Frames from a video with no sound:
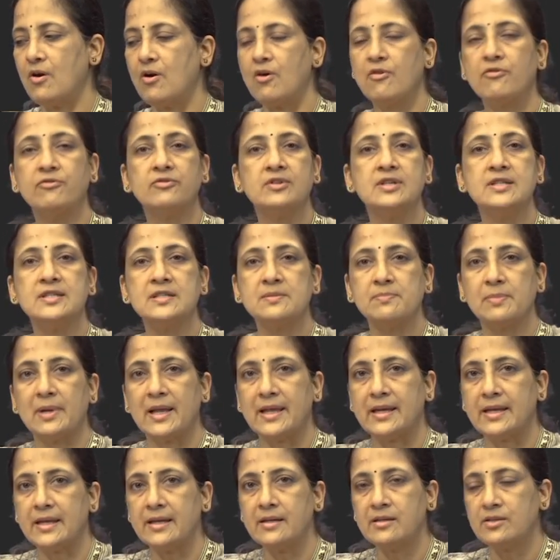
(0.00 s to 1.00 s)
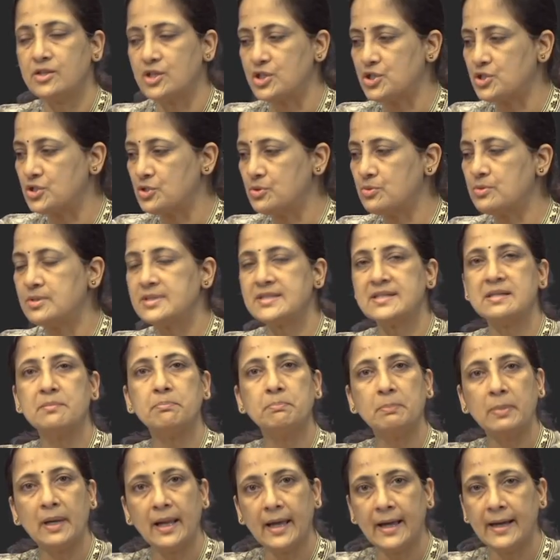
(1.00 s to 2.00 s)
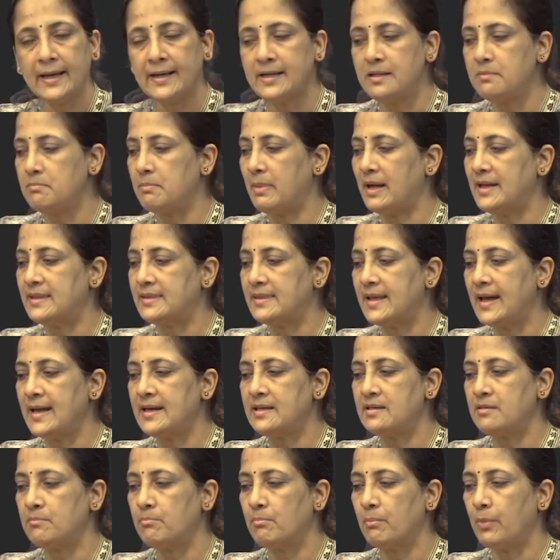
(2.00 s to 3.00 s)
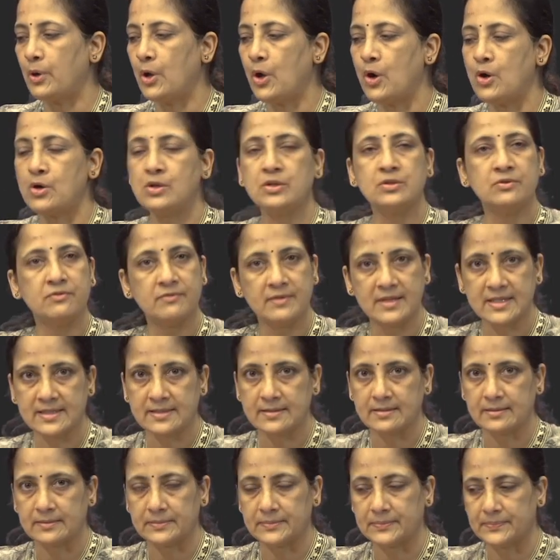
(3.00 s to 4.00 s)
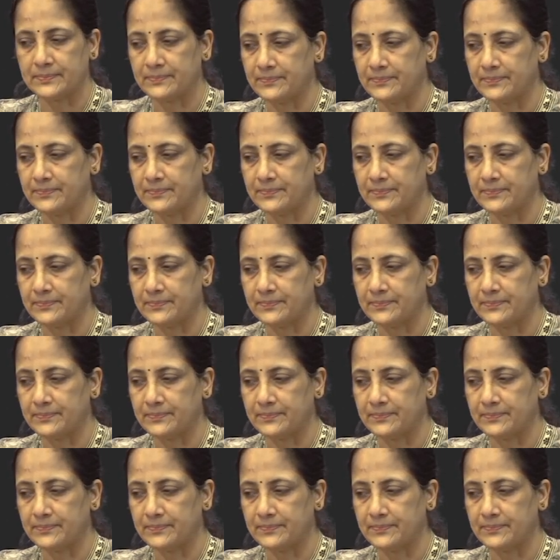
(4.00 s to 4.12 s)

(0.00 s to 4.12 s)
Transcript: of the splenic tissue supplied by that blocked vessel.